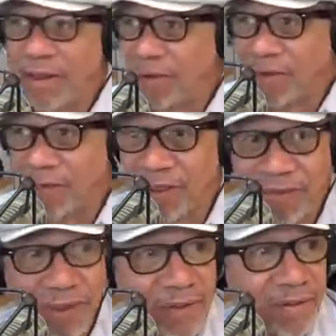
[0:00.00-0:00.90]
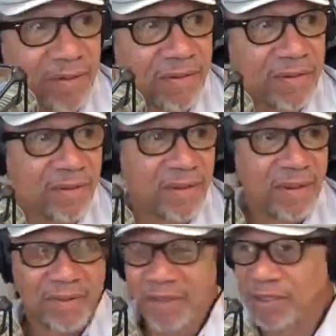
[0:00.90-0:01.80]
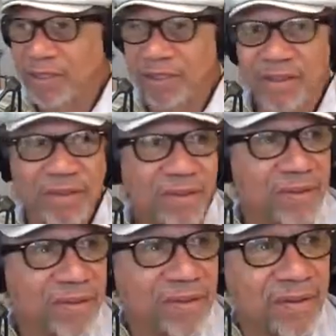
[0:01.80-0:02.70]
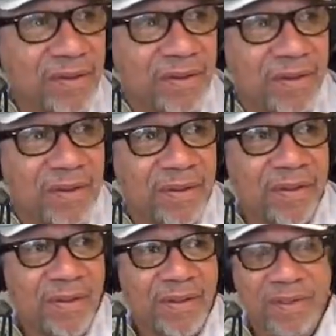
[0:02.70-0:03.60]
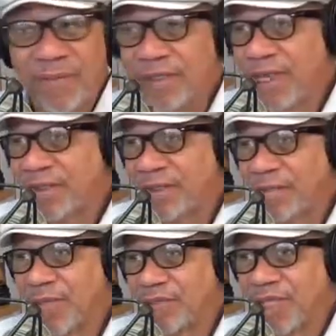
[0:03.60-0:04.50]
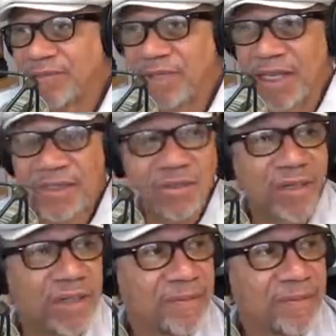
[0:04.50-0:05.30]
Oh, what if he's going to do this? Went down to get myself a nice drink.